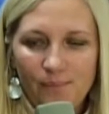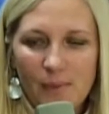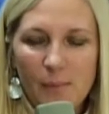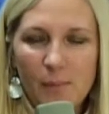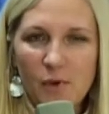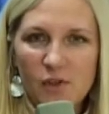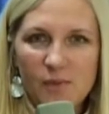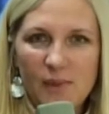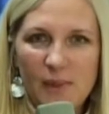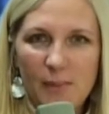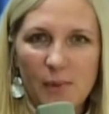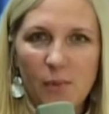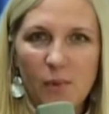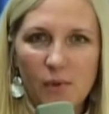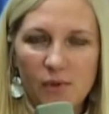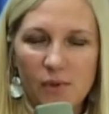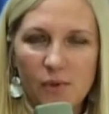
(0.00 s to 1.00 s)
most
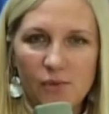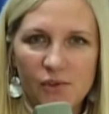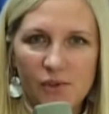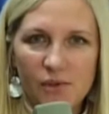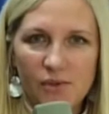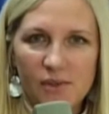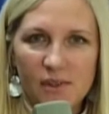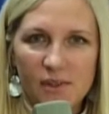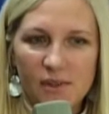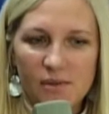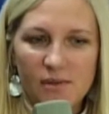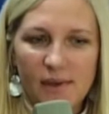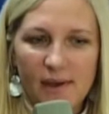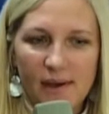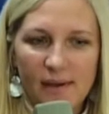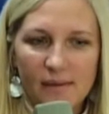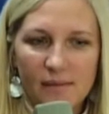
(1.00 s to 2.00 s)
people don't choose to do
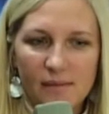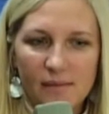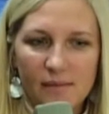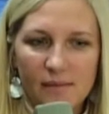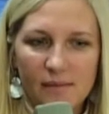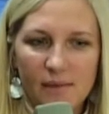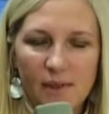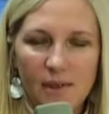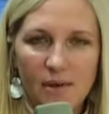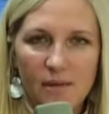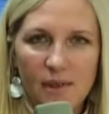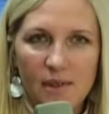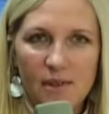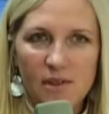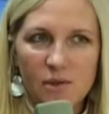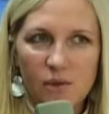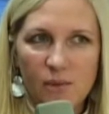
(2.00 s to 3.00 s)
that.
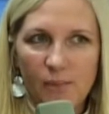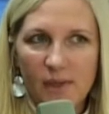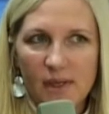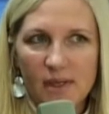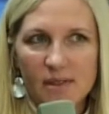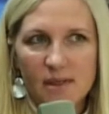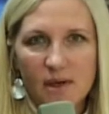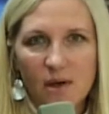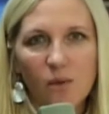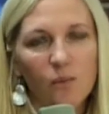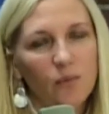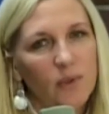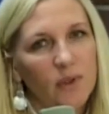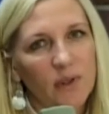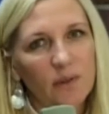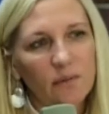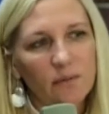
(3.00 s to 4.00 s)
They do it because they don't
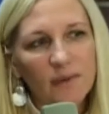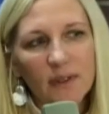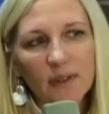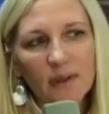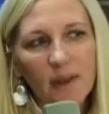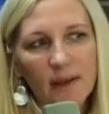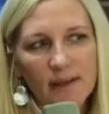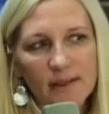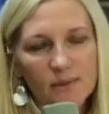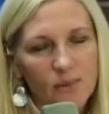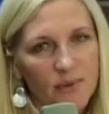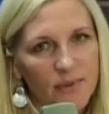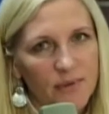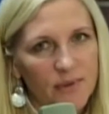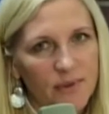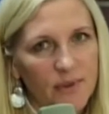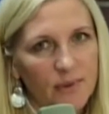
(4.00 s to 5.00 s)
really realize what
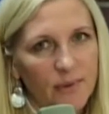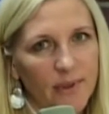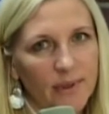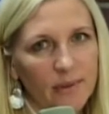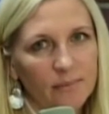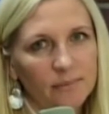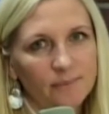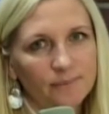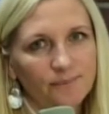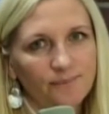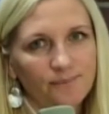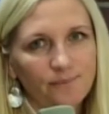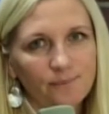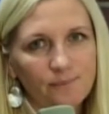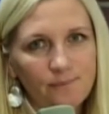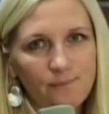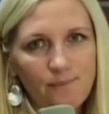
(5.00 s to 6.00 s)
they're doing.
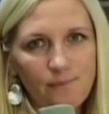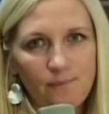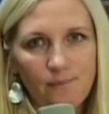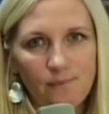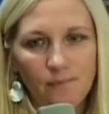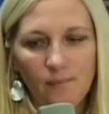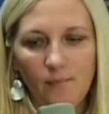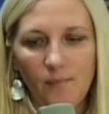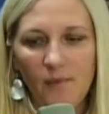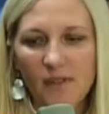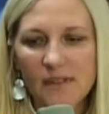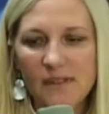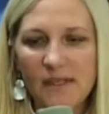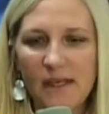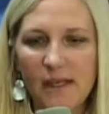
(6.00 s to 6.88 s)
You see?